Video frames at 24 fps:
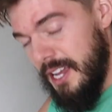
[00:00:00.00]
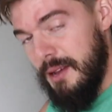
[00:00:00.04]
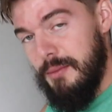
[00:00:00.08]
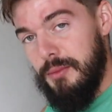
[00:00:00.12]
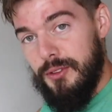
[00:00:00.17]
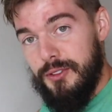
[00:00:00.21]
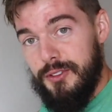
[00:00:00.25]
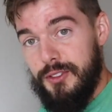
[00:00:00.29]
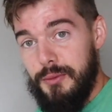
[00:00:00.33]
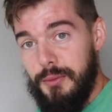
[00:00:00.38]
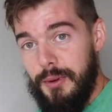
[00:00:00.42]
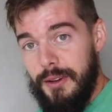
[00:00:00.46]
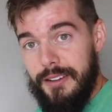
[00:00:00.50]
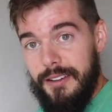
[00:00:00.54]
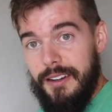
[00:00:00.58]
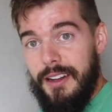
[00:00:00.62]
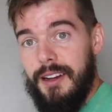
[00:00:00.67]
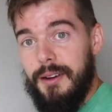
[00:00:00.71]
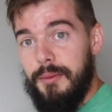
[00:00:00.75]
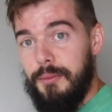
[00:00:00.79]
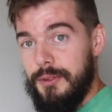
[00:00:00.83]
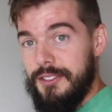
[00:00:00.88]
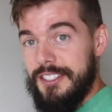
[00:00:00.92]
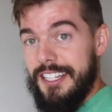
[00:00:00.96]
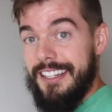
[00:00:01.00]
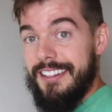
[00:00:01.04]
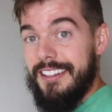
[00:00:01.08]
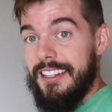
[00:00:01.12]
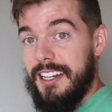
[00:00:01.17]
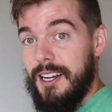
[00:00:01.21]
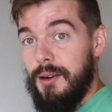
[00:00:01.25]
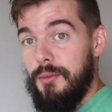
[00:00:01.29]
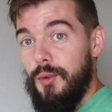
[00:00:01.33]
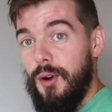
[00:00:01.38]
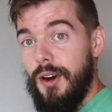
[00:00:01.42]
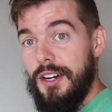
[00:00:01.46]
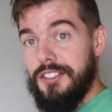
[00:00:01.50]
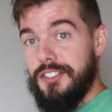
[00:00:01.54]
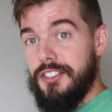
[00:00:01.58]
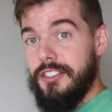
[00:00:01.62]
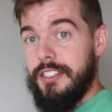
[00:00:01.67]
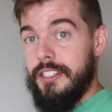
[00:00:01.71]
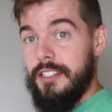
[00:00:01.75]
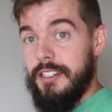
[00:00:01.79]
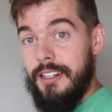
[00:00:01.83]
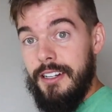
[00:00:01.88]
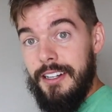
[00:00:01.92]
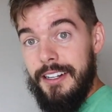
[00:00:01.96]
able to, but pretend like I'm watching
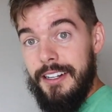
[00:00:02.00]
you.